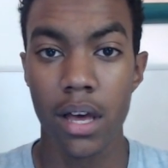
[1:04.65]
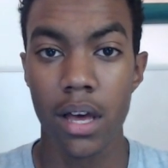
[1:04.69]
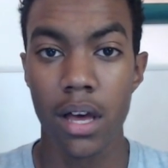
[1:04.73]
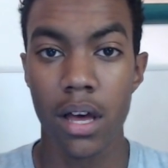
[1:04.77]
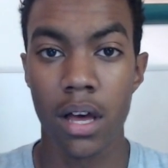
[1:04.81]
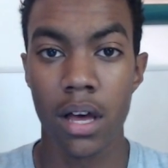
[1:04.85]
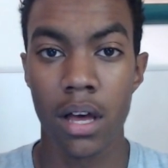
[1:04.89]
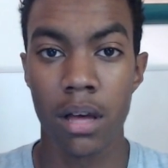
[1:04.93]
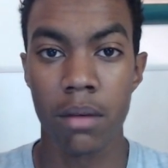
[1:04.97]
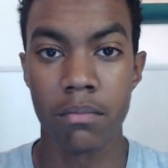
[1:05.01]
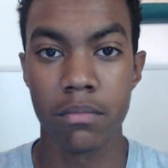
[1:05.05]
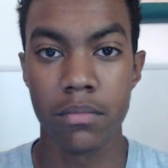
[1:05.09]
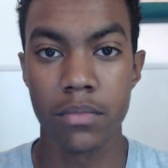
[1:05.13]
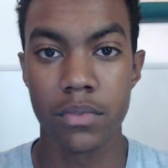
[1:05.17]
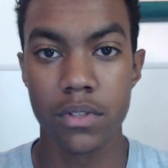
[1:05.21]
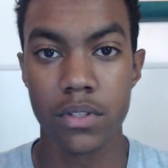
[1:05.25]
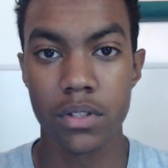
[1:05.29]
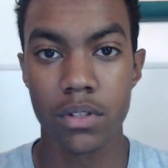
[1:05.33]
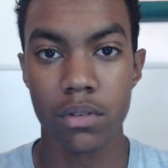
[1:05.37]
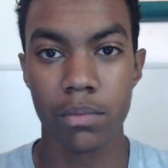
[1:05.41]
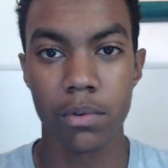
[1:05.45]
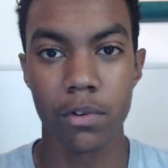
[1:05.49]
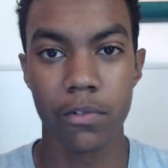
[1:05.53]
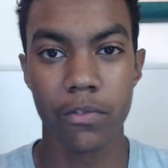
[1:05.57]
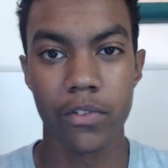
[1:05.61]

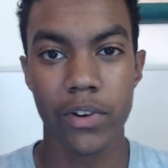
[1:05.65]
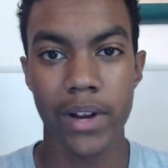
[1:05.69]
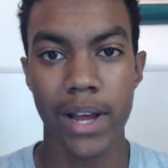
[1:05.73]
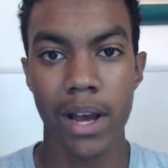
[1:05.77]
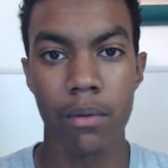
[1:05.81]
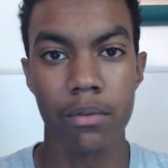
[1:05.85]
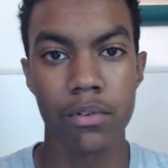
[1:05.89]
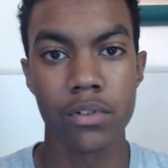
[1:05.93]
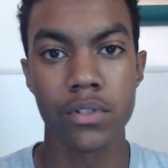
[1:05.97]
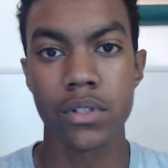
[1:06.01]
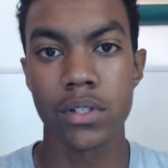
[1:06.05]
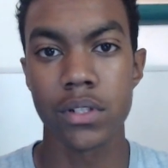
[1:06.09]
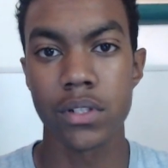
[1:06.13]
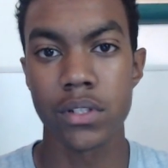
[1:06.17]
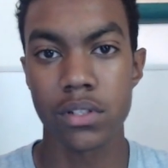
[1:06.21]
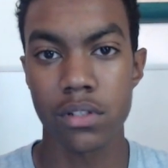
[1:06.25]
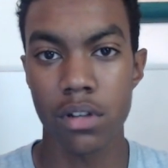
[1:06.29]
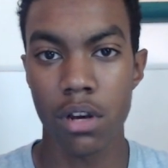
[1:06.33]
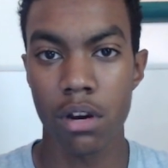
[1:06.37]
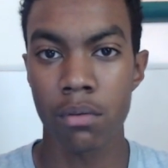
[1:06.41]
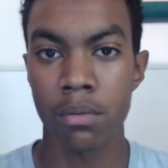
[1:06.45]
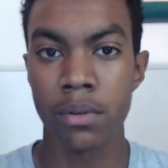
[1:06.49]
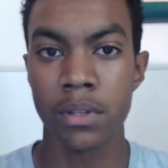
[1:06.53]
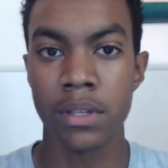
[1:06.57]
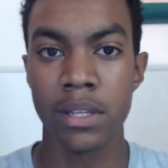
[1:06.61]
But for now we're just going to
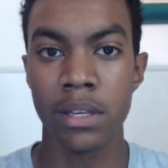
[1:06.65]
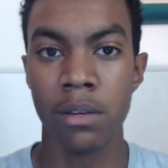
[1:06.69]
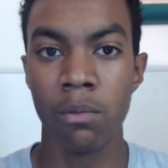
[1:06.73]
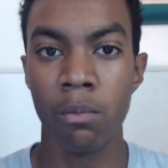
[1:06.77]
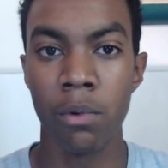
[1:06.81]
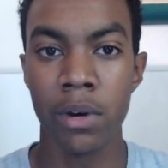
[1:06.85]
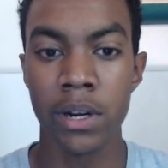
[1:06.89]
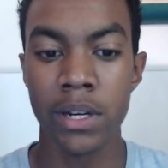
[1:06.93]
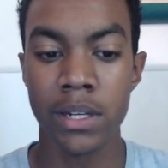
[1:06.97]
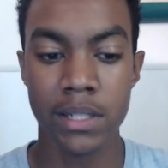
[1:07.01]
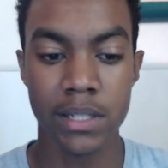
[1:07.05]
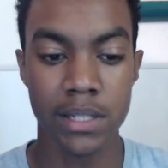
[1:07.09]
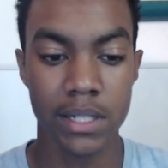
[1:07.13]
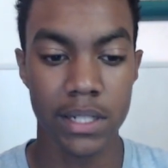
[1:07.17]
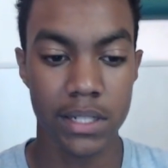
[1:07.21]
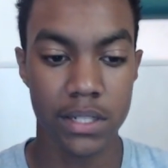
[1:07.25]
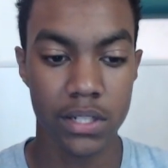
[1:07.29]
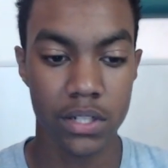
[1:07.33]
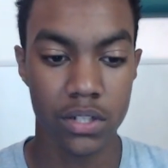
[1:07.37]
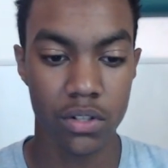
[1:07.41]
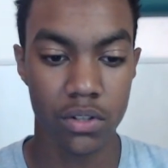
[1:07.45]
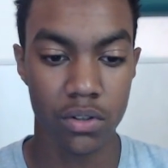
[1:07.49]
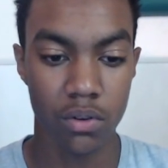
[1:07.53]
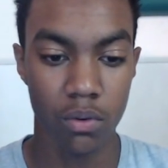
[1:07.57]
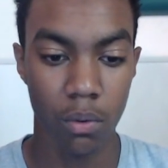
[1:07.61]
start with D1 and
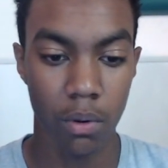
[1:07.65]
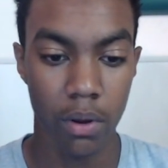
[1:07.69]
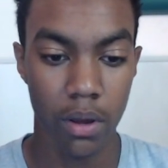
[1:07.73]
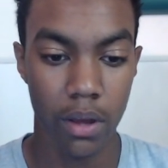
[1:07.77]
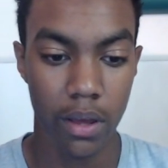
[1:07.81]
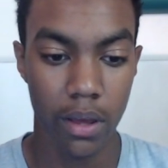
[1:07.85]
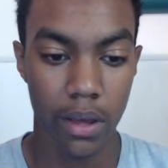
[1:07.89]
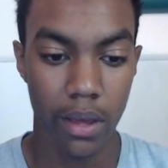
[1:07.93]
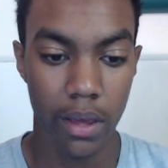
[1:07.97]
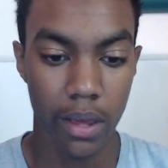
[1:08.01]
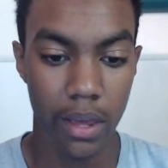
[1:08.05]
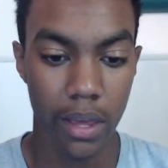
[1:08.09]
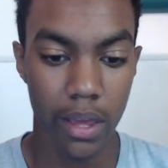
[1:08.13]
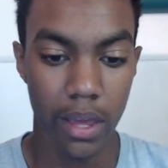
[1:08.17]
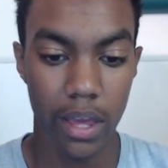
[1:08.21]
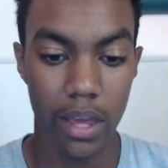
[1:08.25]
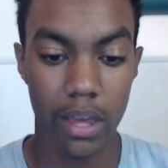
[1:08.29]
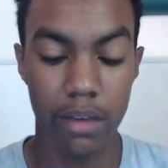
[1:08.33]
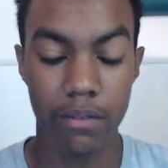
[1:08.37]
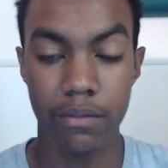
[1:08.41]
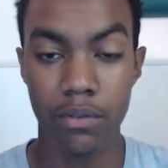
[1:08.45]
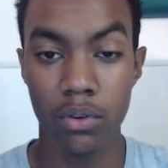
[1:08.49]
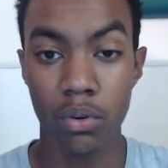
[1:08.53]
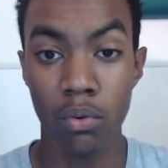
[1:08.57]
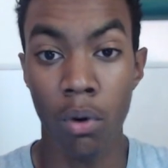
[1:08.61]
D2.
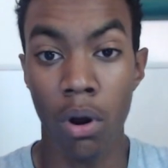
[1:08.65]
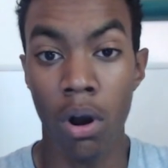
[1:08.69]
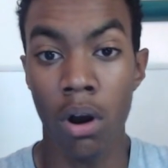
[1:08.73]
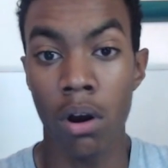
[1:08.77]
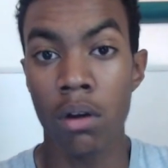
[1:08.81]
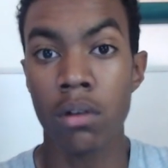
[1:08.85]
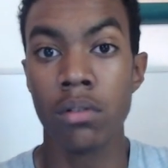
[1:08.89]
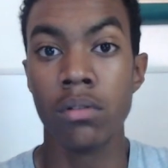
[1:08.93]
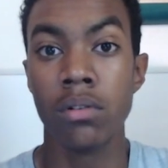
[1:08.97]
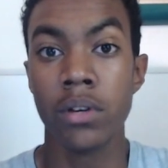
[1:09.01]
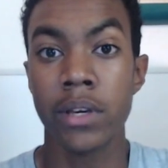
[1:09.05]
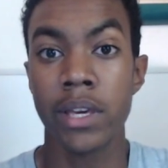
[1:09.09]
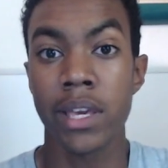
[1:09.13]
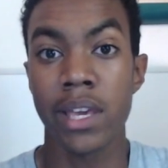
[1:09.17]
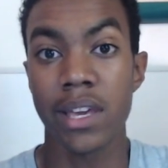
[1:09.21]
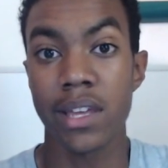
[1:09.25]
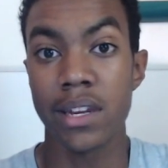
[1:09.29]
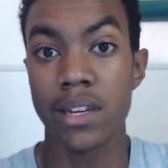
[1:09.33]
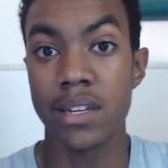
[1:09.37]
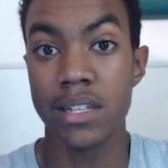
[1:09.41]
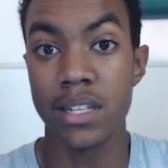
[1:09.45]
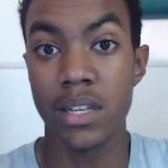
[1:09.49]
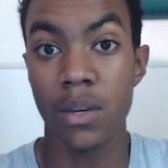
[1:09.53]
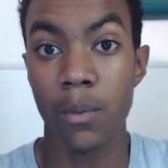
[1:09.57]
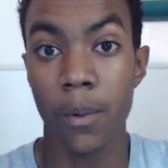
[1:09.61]
If you are looking at
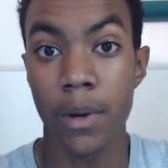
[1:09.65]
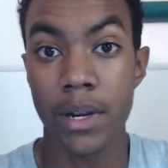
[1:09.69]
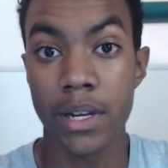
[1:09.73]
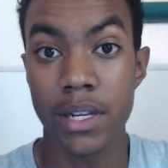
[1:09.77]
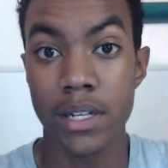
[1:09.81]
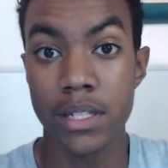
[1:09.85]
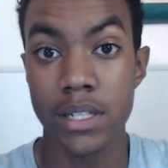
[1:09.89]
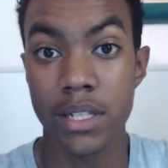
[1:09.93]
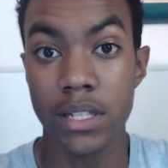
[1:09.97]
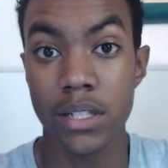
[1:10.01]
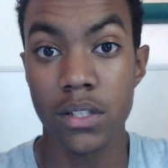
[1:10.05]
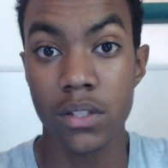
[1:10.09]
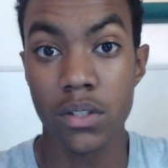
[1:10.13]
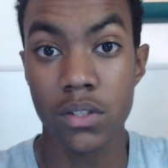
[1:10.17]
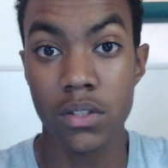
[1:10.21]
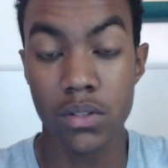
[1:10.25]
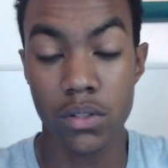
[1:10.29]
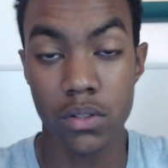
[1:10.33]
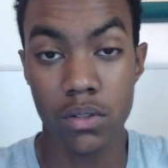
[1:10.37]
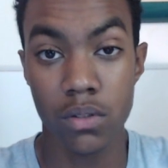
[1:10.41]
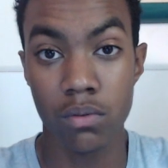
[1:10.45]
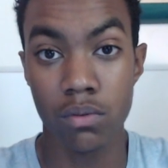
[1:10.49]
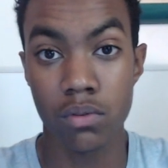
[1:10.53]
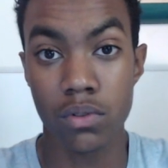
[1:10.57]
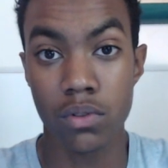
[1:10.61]
a D1 and
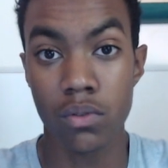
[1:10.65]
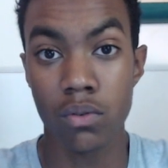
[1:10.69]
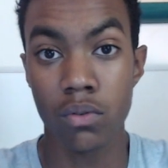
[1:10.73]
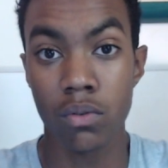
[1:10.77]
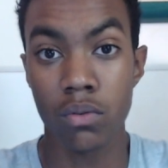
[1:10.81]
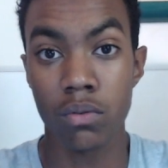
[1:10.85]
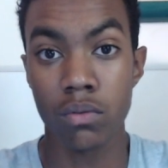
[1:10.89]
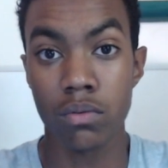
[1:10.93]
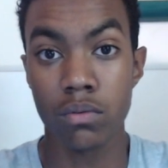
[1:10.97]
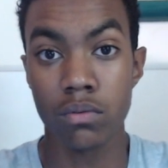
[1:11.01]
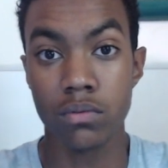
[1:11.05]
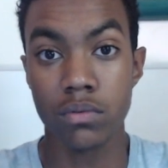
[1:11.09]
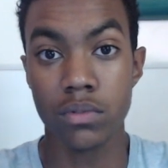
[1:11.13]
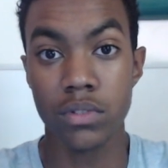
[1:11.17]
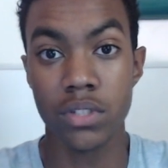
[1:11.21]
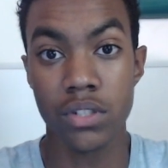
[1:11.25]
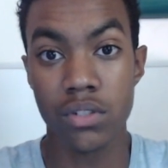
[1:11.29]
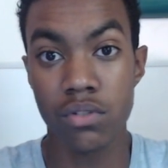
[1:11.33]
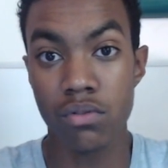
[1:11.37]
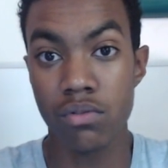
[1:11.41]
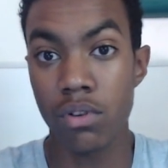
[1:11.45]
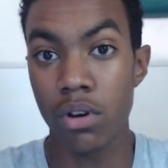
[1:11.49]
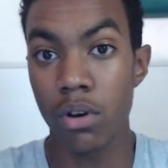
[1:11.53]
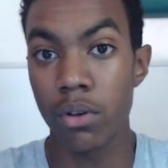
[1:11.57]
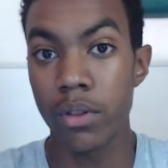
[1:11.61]
D2 school, did
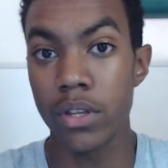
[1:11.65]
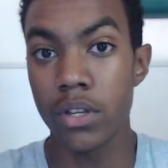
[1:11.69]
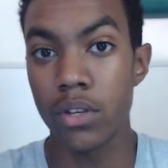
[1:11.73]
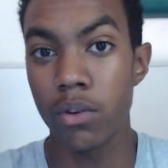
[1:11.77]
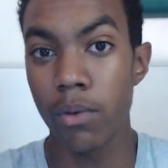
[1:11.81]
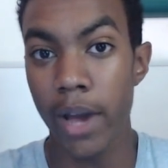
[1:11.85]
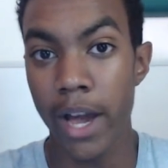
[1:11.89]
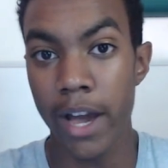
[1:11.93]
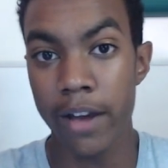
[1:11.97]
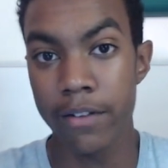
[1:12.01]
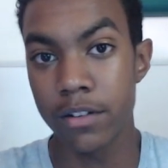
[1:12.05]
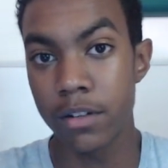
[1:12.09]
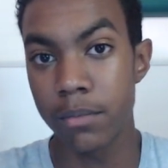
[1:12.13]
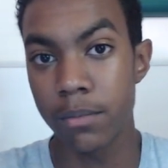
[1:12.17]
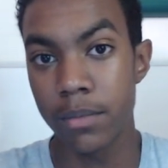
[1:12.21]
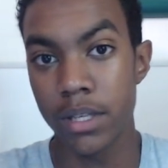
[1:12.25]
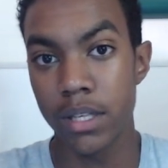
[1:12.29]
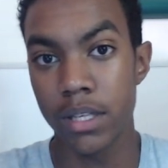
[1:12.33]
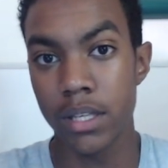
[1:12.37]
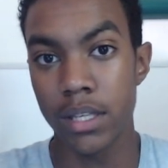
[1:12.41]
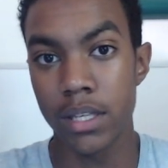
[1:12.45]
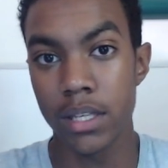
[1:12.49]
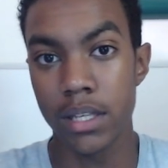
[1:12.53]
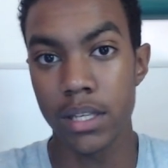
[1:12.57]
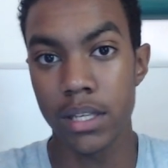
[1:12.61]
you know that you have to
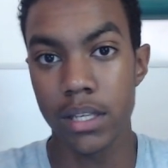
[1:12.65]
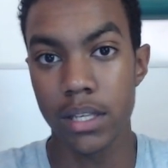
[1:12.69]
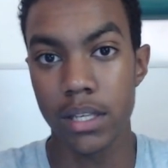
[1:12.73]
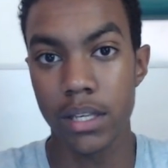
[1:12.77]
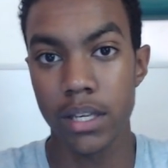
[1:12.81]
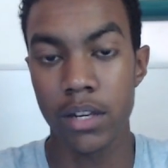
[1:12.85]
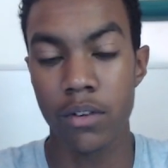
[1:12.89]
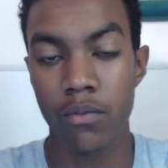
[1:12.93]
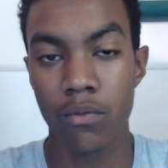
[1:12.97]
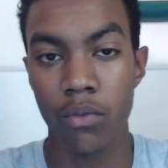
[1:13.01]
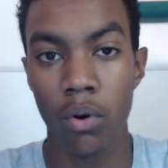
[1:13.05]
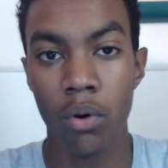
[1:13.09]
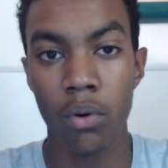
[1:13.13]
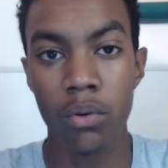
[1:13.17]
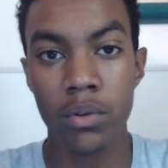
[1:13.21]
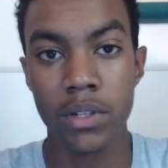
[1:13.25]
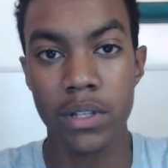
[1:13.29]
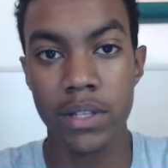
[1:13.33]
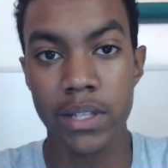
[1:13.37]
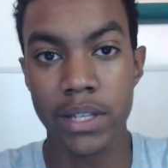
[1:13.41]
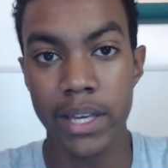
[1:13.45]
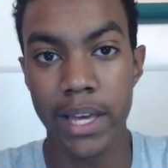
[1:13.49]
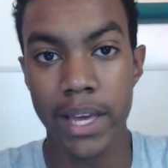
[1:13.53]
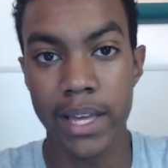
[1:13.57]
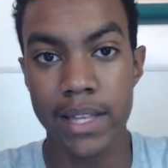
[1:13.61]
be enrolled
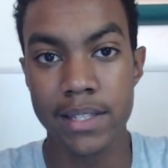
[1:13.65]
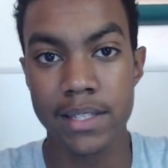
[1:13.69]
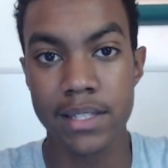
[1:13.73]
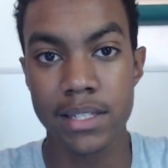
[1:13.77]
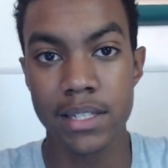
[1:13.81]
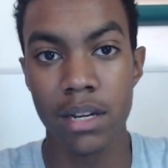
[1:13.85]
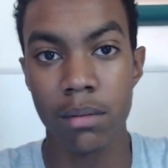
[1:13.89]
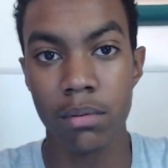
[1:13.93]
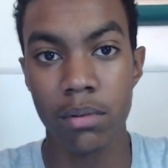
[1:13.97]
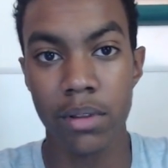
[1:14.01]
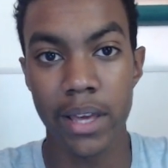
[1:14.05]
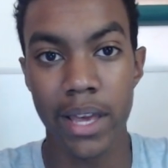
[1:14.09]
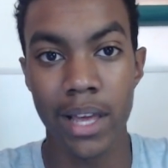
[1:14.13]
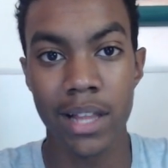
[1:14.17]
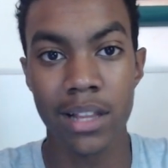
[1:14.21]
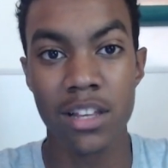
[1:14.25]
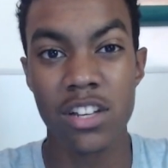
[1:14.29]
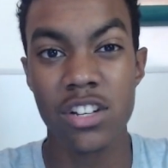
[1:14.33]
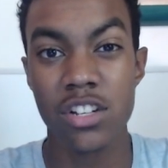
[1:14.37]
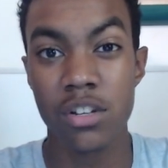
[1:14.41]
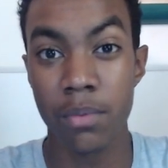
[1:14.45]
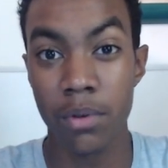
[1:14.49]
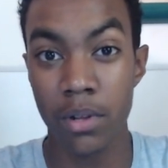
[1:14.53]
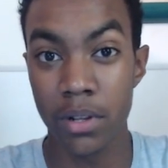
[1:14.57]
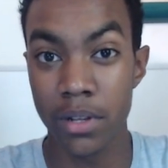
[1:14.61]
in the NCAA
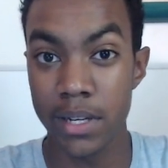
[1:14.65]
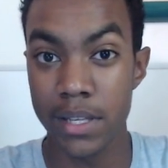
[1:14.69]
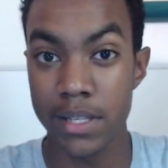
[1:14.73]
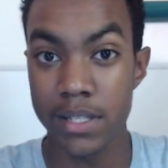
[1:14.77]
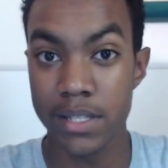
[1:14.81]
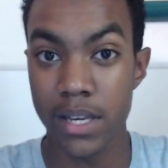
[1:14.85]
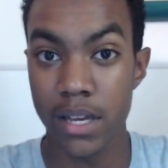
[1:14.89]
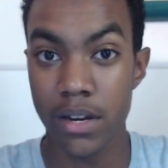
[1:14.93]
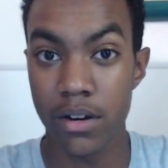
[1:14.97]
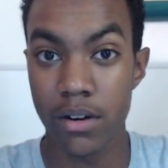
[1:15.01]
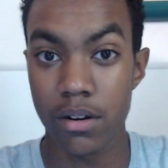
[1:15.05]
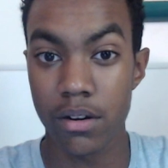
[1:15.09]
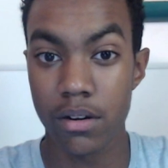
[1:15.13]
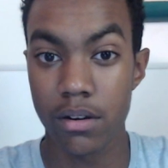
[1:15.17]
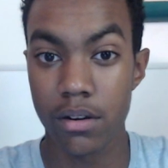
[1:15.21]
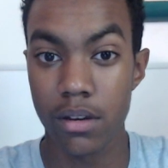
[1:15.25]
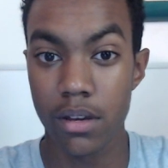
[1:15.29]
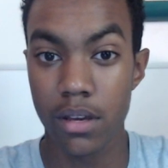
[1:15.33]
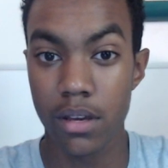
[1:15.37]
Eligibility Center?